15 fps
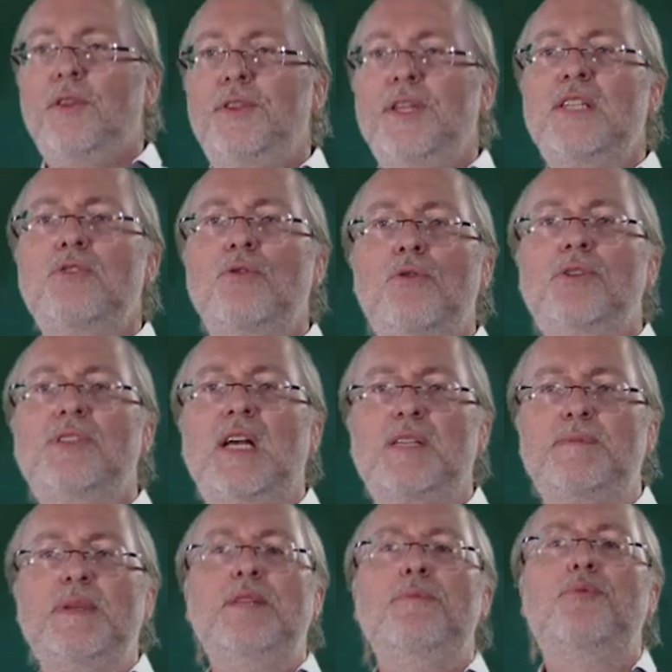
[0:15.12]
This course
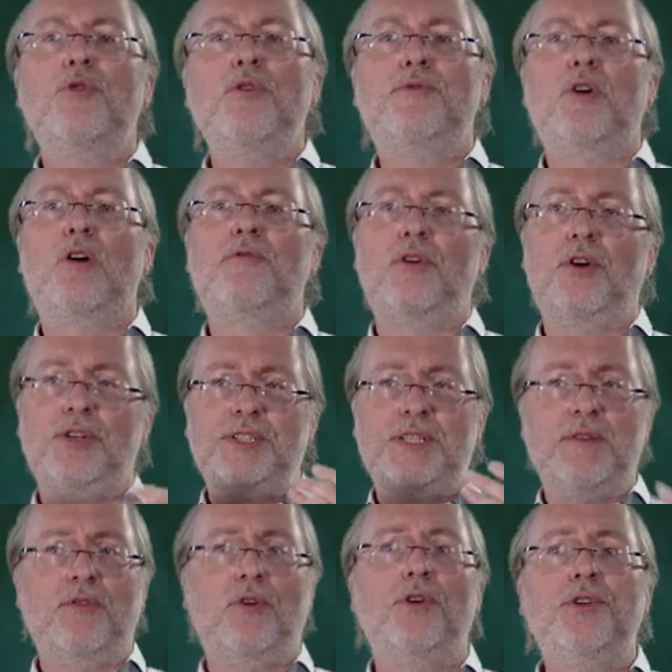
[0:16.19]
has been improved over
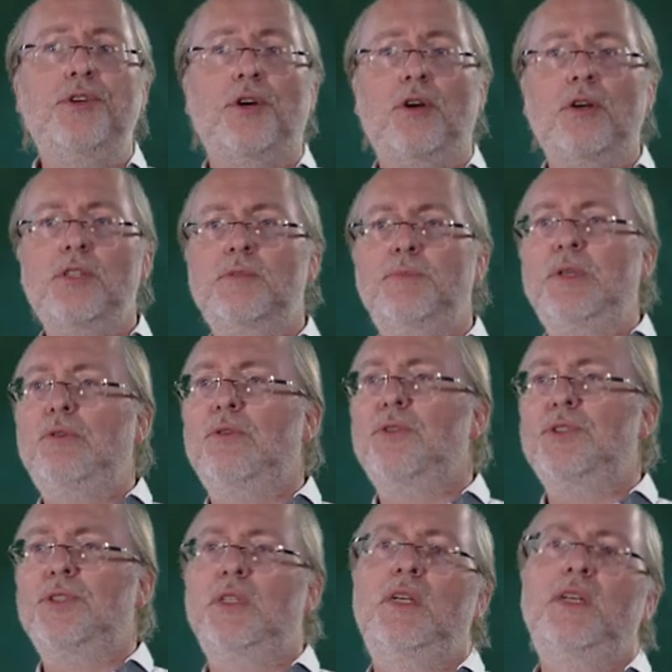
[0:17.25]
several years
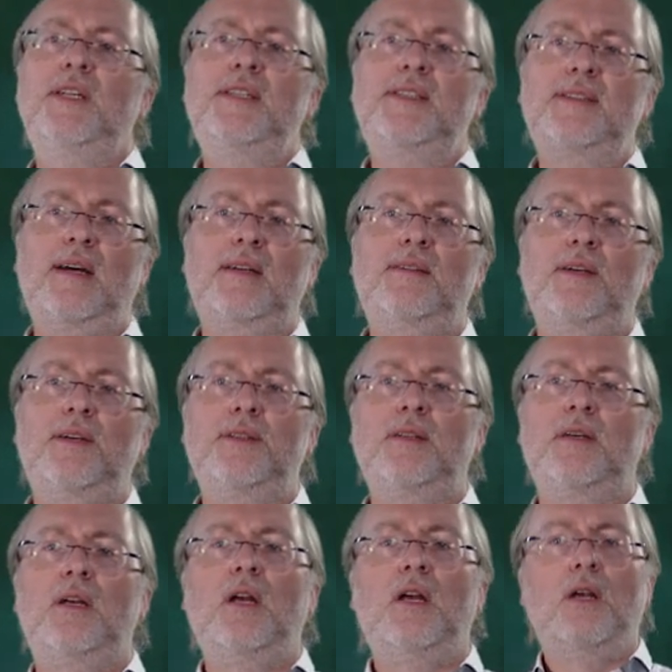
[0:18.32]
because it
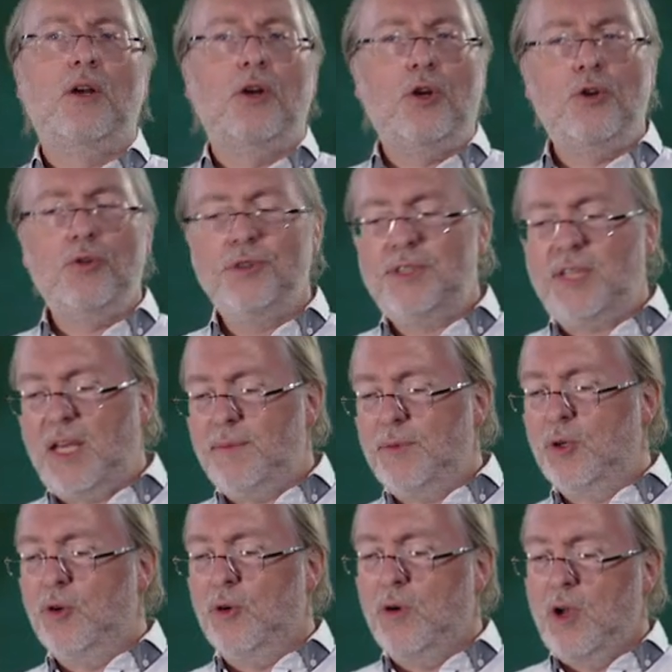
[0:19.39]
started a long time
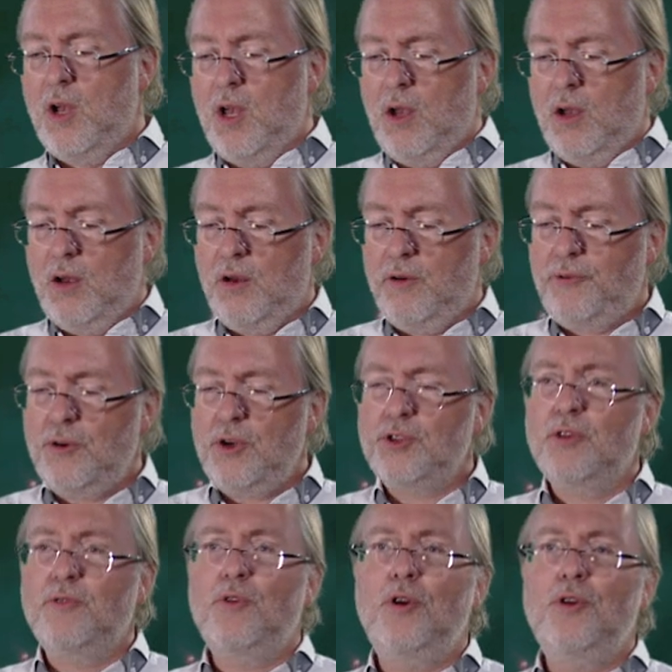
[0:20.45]
ago.
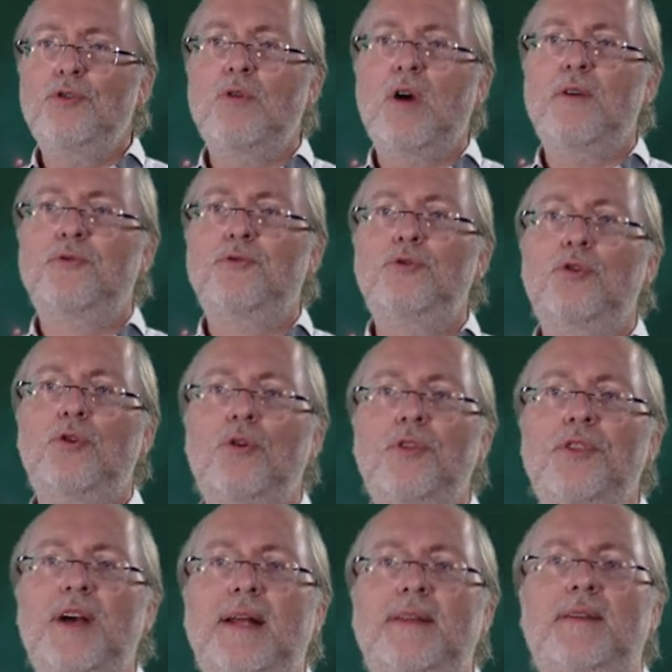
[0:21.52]
First of all, you have to
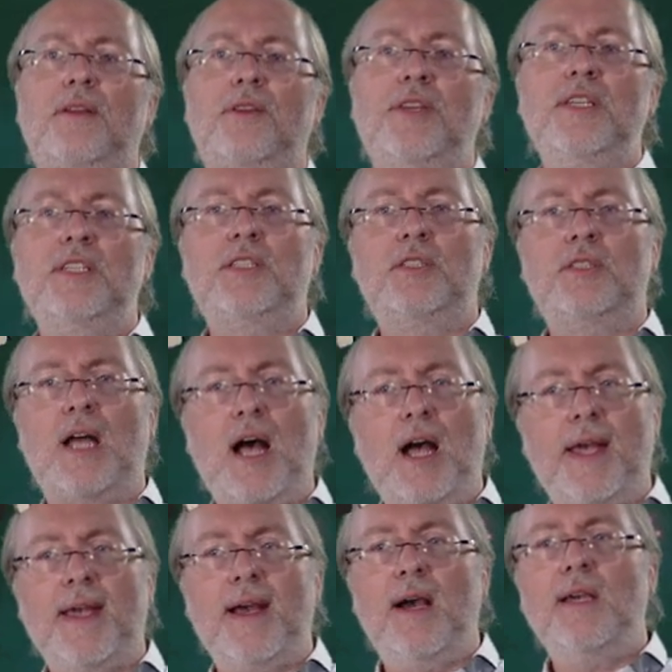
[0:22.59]
know that this
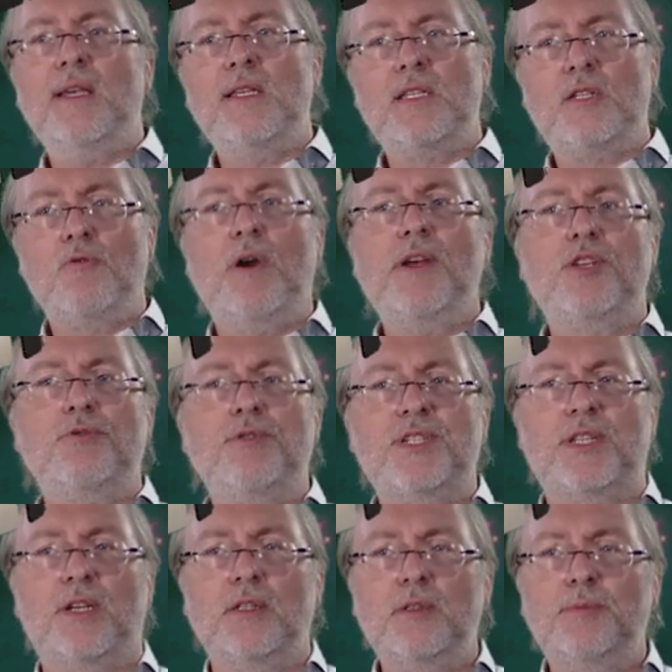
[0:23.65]
area is quite
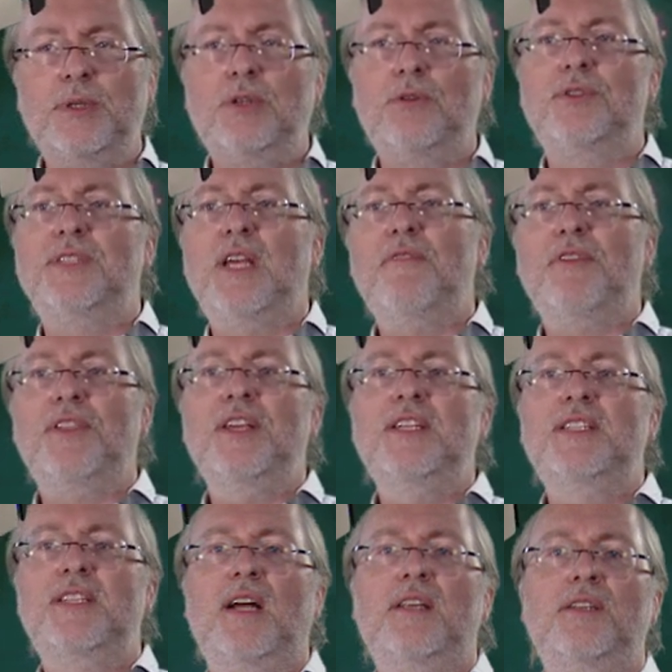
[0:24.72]
recent because
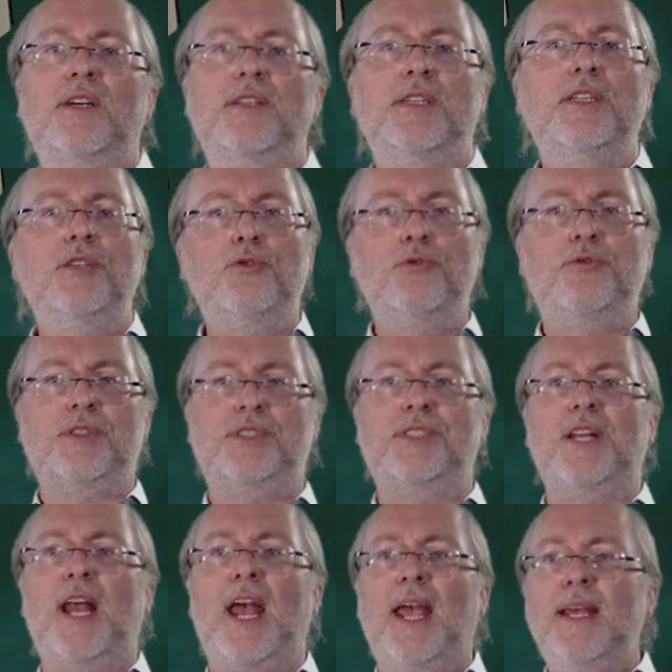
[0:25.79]
everything started in
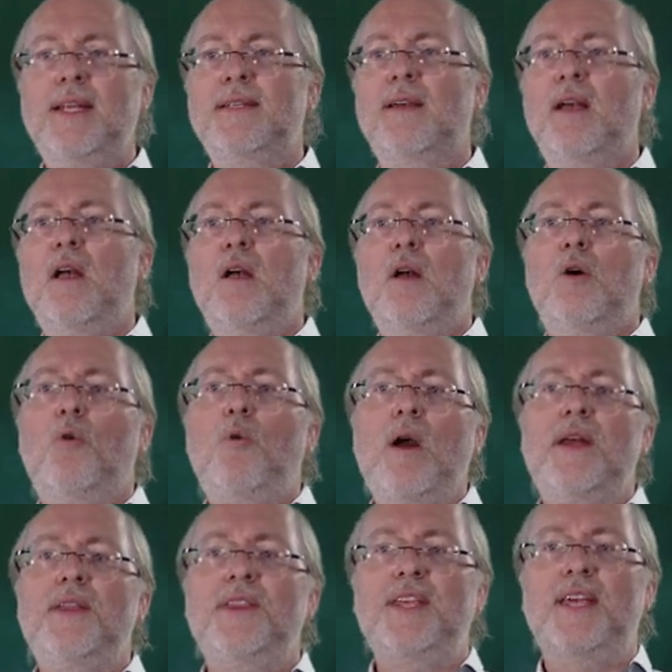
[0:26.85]
2008
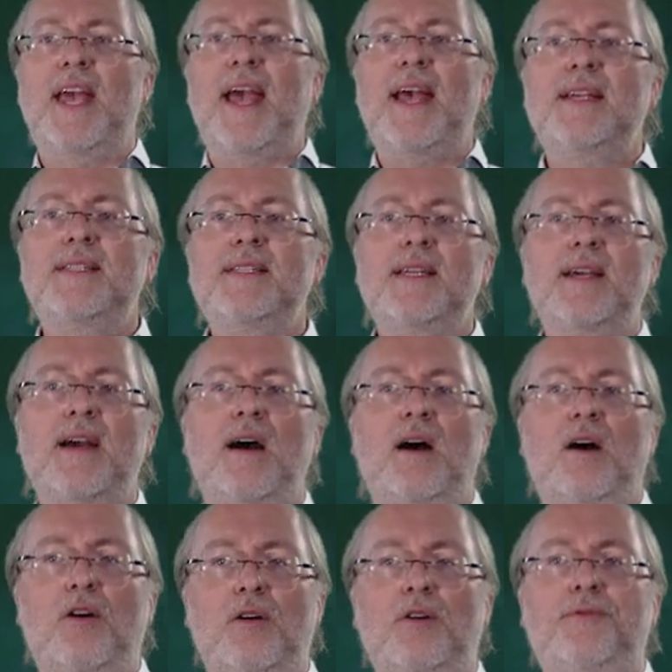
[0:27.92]
when the
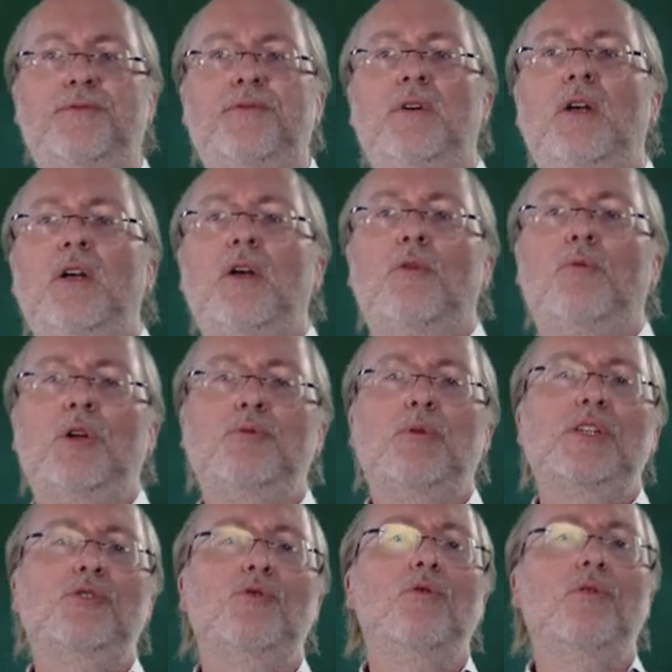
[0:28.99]
SDK of what
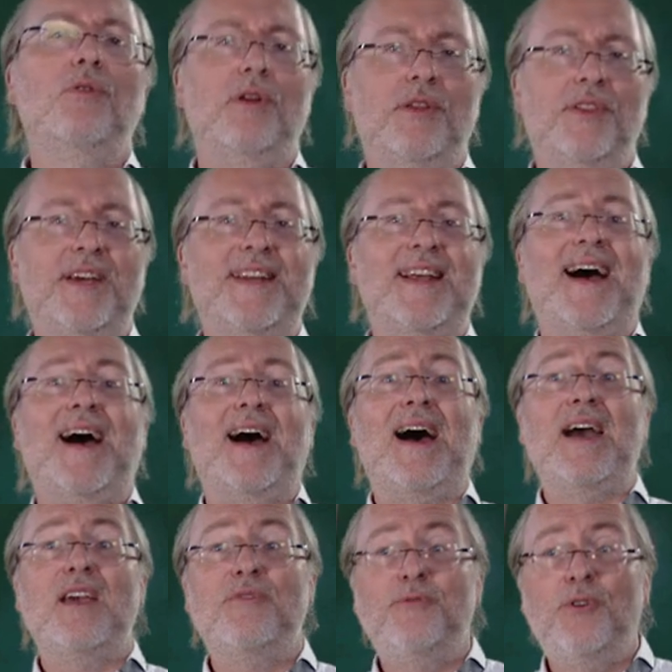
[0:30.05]
was called then
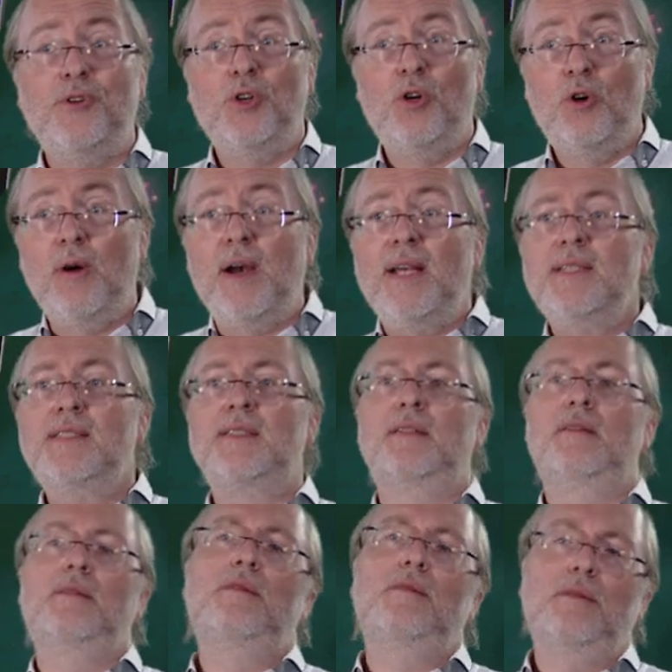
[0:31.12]
iPhone
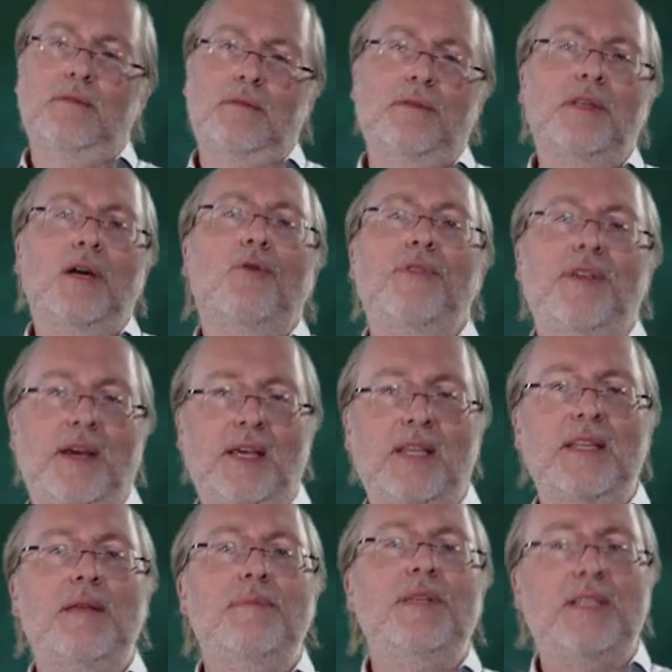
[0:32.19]
OS, now they
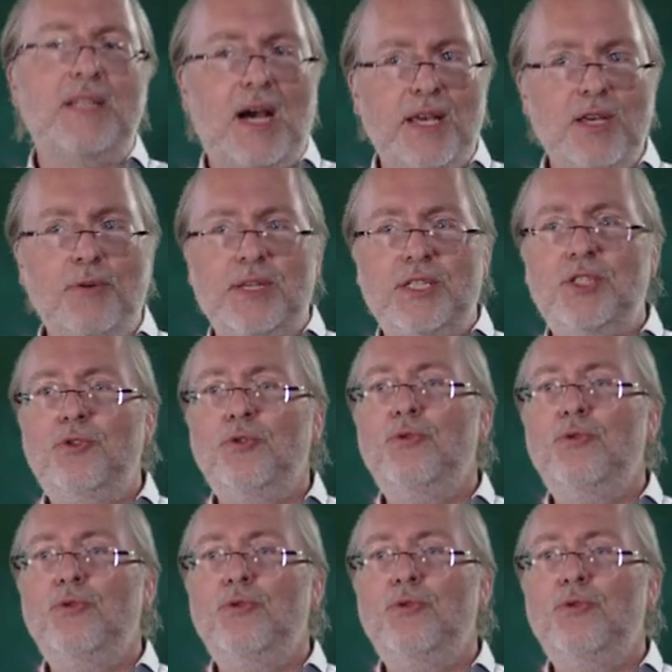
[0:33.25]
renamed it iOS